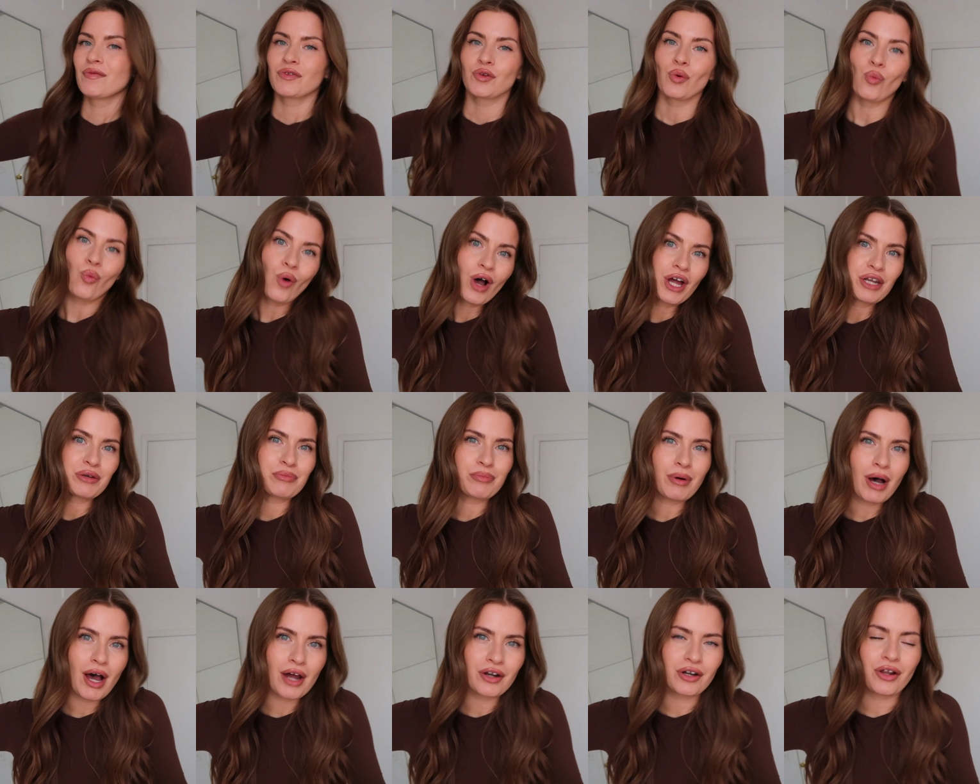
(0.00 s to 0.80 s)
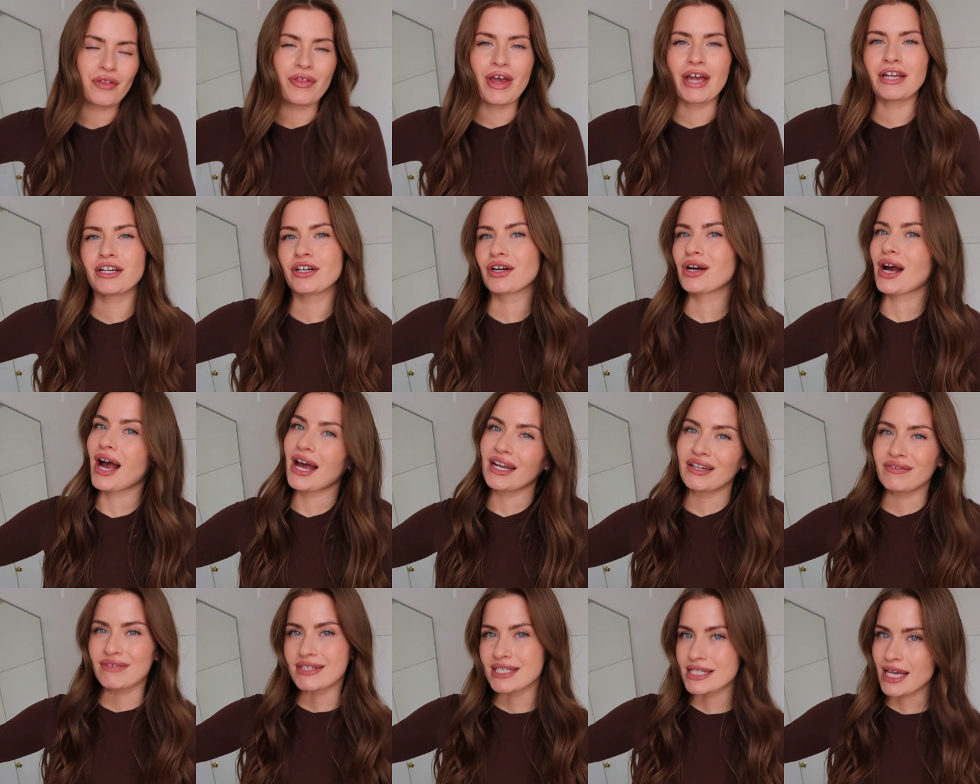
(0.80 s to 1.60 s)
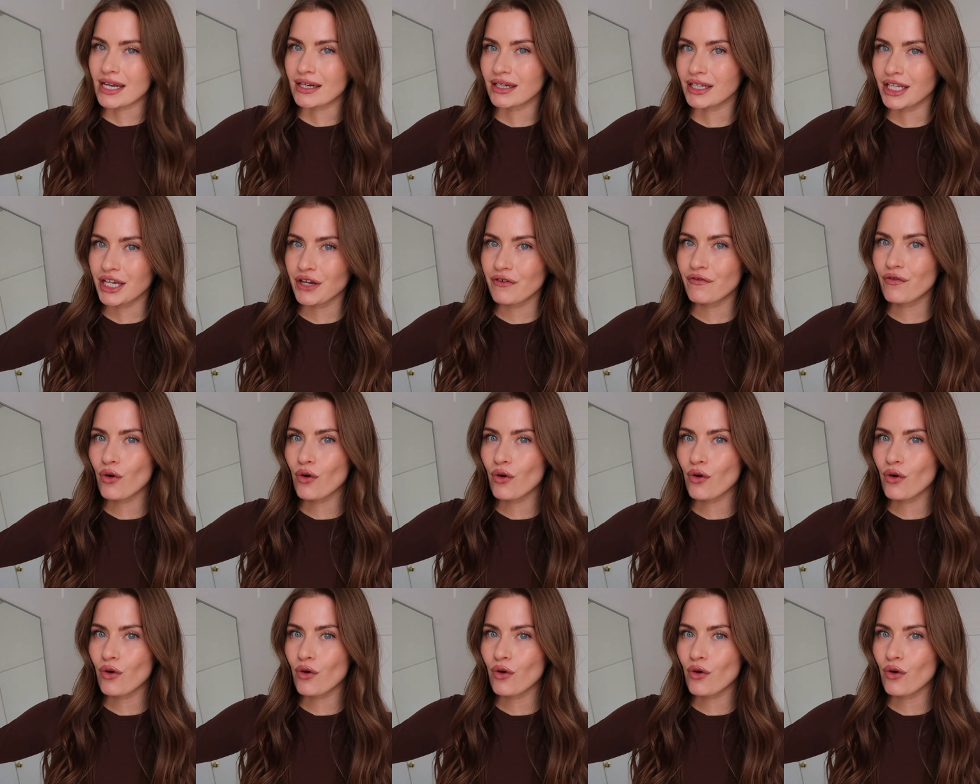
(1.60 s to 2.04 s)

one bottle that you're kind of settling